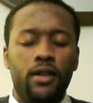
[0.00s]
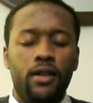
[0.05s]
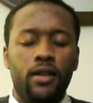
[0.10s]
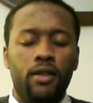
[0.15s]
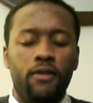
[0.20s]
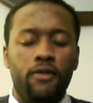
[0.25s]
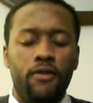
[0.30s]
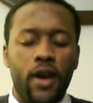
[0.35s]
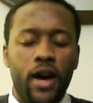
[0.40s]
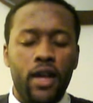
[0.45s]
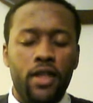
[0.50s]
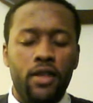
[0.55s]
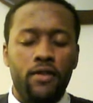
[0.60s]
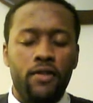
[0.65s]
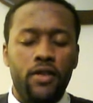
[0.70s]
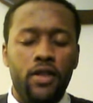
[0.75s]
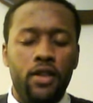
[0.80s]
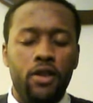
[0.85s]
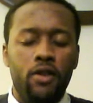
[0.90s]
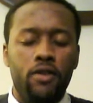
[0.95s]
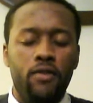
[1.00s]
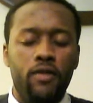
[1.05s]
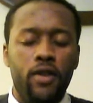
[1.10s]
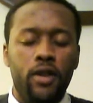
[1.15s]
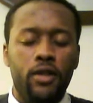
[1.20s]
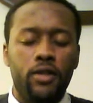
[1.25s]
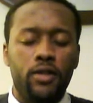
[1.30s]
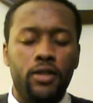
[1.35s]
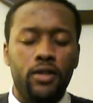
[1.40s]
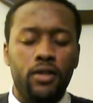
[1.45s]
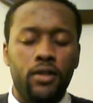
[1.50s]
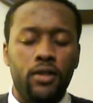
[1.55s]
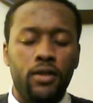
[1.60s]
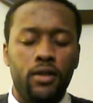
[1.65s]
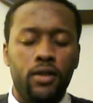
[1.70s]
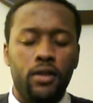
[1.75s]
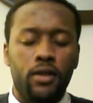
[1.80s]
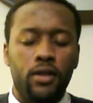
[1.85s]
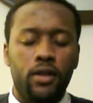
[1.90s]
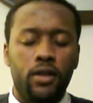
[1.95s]
the Father of the universe,
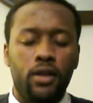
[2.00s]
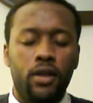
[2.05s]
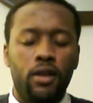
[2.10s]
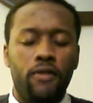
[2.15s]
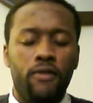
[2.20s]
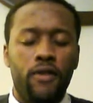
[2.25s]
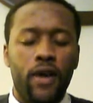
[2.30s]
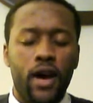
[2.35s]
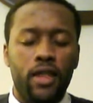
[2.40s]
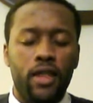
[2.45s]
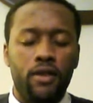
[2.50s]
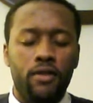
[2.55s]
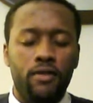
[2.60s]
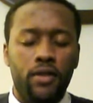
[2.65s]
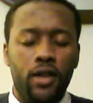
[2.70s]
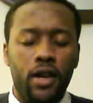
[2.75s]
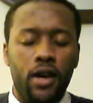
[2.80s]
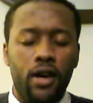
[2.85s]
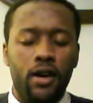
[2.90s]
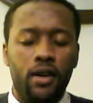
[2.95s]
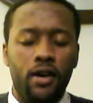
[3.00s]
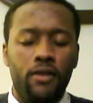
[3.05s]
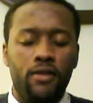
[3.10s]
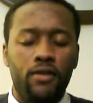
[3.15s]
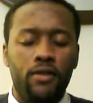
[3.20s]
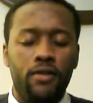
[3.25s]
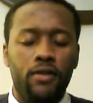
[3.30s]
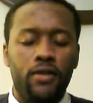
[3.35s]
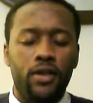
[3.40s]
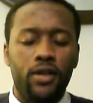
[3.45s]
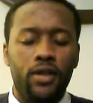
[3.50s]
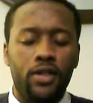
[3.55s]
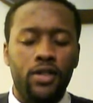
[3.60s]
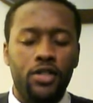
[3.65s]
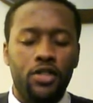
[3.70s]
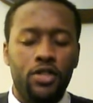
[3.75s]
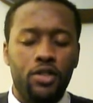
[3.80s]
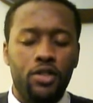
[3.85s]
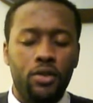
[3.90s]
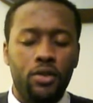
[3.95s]
the Father of love,
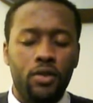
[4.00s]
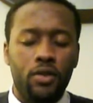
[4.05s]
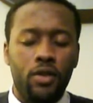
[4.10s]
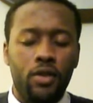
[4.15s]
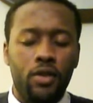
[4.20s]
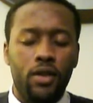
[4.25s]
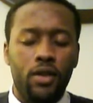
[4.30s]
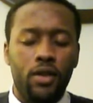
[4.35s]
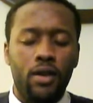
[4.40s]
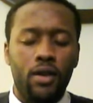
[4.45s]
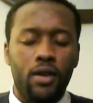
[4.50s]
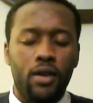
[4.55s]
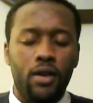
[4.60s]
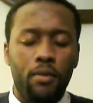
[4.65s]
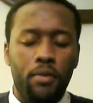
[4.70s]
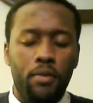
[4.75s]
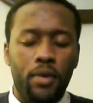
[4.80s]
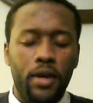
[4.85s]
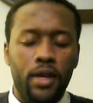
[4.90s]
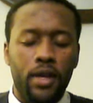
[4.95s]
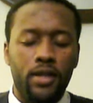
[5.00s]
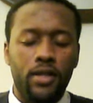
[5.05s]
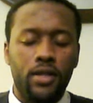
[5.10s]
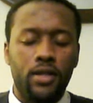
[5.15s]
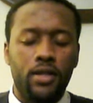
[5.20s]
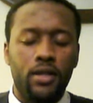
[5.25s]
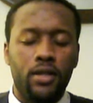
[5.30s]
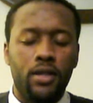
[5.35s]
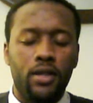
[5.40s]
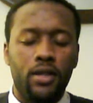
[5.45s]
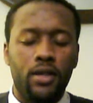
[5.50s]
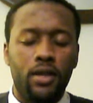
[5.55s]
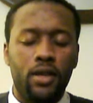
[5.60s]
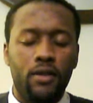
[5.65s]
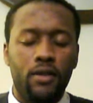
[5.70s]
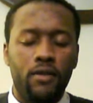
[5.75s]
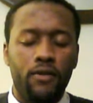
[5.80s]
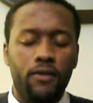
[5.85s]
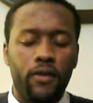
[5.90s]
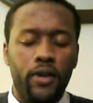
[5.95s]
truth, peace,
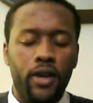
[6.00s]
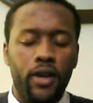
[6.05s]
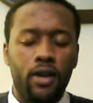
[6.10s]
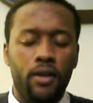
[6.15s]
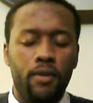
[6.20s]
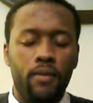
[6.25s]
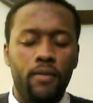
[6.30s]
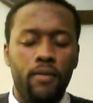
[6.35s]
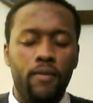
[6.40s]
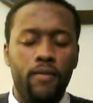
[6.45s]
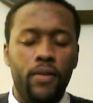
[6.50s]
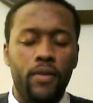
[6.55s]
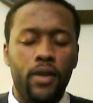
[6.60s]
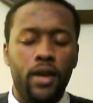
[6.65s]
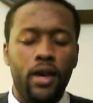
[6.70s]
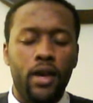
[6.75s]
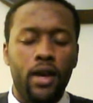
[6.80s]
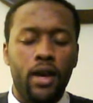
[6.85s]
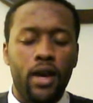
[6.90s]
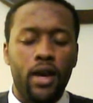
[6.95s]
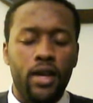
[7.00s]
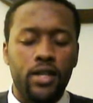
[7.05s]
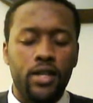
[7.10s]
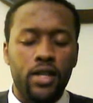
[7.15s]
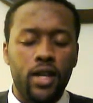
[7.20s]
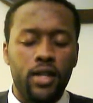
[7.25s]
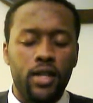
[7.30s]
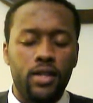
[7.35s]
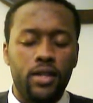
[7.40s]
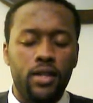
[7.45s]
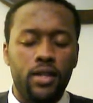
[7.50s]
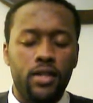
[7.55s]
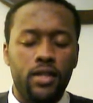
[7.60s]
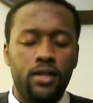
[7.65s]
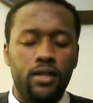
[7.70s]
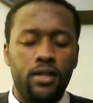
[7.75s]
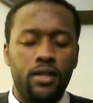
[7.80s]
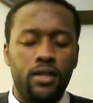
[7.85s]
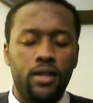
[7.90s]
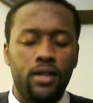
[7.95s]
freedom, and
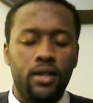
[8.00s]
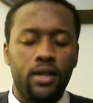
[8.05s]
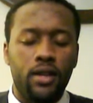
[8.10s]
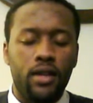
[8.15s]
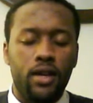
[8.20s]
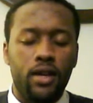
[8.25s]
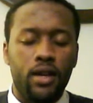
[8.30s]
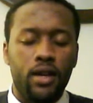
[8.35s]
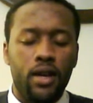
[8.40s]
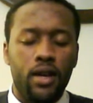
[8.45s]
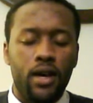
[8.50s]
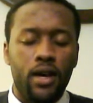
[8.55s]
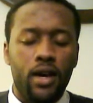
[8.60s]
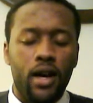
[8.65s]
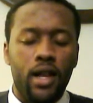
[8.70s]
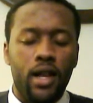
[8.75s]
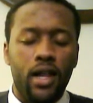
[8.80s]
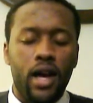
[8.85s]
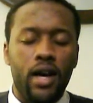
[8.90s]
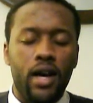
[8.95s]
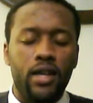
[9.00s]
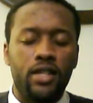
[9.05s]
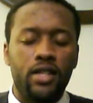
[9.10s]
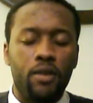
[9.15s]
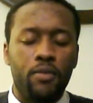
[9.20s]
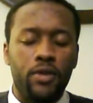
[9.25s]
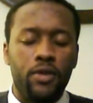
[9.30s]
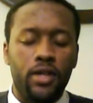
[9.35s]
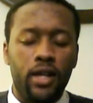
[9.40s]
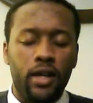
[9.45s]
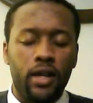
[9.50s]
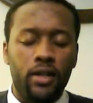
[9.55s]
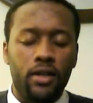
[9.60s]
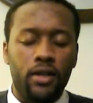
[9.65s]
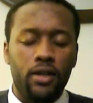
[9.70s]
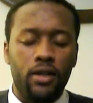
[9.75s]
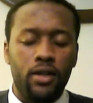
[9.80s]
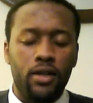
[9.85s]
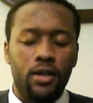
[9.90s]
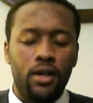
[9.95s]
justice. Allah is our
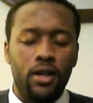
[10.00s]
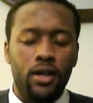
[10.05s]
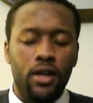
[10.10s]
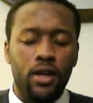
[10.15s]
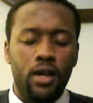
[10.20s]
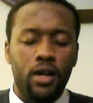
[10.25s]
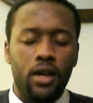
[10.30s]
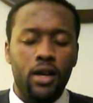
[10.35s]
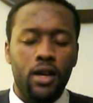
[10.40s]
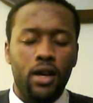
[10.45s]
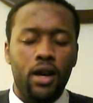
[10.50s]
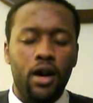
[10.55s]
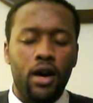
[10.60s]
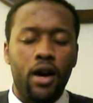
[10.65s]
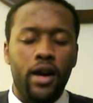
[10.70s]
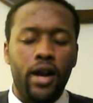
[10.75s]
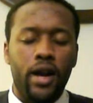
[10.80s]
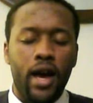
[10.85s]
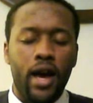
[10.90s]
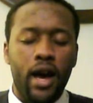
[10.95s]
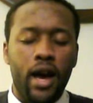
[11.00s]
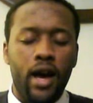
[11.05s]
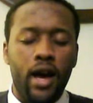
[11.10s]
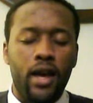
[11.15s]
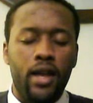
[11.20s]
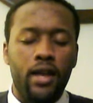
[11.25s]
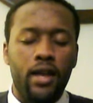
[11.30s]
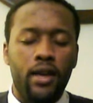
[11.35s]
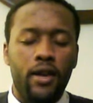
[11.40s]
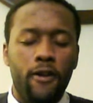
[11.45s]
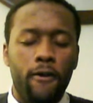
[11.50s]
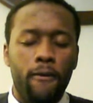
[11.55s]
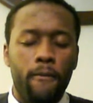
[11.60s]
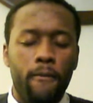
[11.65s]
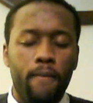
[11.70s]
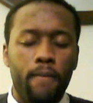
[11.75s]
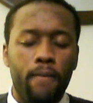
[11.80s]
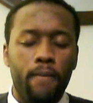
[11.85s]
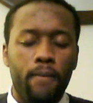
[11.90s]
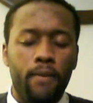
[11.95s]
protector, our guide,
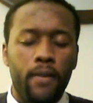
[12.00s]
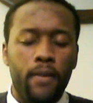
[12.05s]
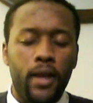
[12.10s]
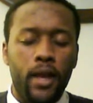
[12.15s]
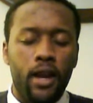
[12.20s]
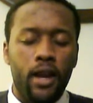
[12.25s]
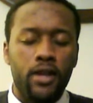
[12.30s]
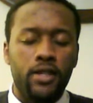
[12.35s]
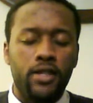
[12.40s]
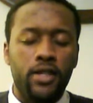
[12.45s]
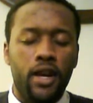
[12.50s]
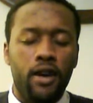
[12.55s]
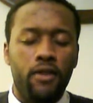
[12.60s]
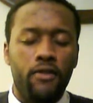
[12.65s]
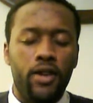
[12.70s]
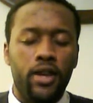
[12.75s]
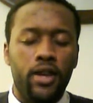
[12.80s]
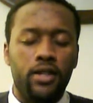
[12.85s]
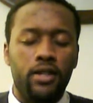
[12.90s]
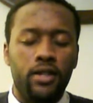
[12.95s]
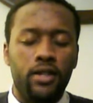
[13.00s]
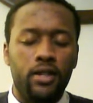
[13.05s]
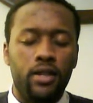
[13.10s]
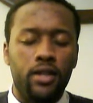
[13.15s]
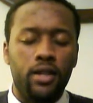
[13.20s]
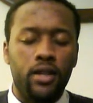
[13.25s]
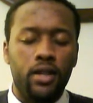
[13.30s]
and our salvation.